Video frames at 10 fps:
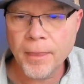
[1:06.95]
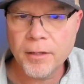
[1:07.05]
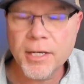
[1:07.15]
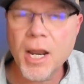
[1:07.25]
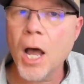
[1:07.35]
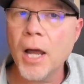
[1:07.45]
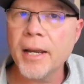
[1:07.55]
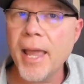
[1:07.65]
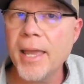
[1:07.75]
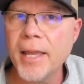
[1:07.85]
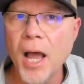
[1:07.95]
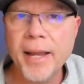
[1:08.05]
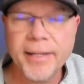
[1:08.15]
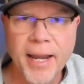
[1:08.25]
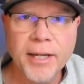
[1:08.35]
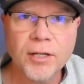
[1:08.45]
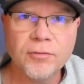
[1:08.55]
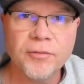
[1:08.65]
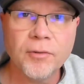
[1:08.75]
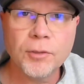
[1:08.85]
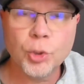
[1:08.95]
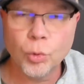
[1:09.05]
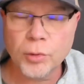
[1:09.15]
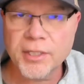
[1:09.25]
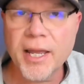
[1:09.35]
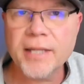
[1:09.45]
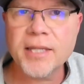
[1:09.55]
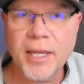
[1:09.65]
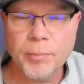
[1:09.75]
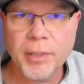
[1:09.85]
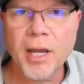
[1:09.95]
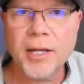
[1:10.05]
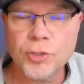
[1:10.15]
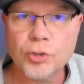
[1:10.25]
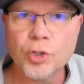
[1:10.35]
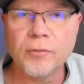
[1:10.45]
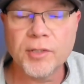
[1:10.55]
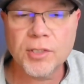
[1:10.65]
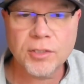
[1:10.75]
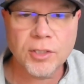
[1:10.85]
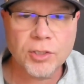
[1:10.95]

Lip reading: non-AI native tool sets, APIs, or services.